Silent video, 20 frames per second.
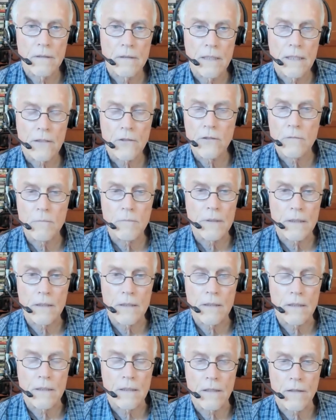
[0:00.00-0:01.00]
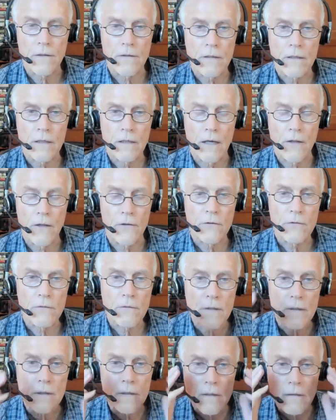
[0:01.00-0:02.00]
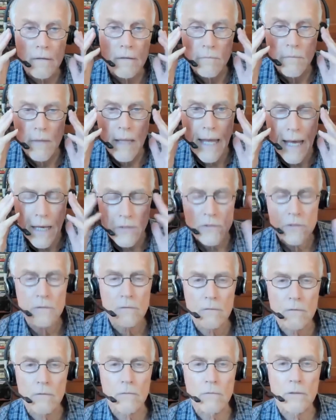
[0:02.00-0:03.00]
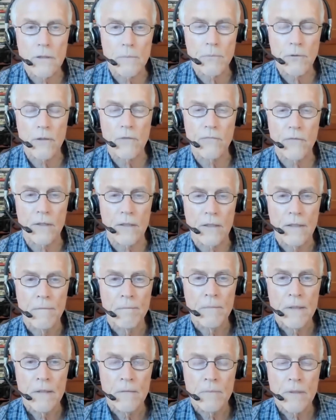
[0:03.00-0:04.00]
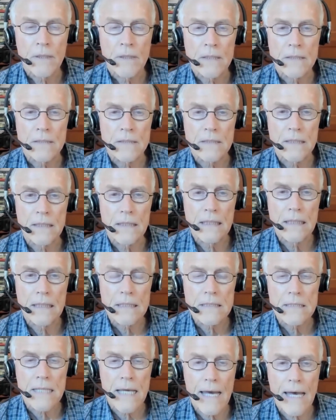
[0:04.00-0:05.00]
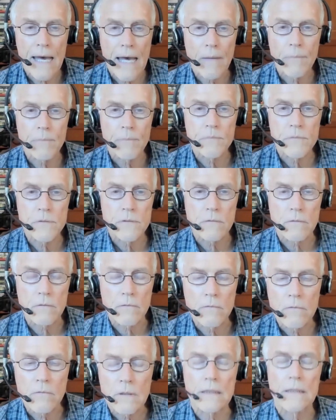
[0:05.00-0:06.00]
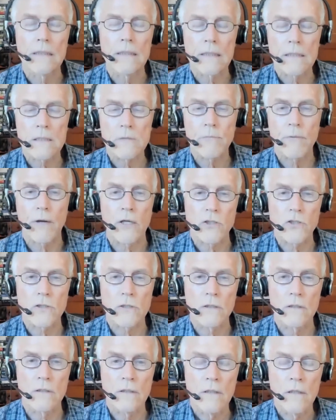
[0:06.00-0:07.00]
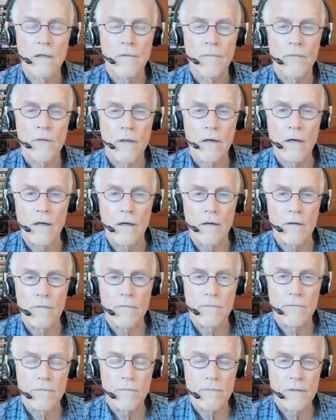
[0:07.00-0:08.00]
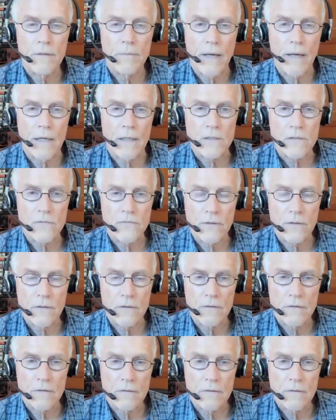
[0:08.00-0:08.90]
It couldn't be any other than absolutely perfect, because it's absolutely an expression of the biosphere.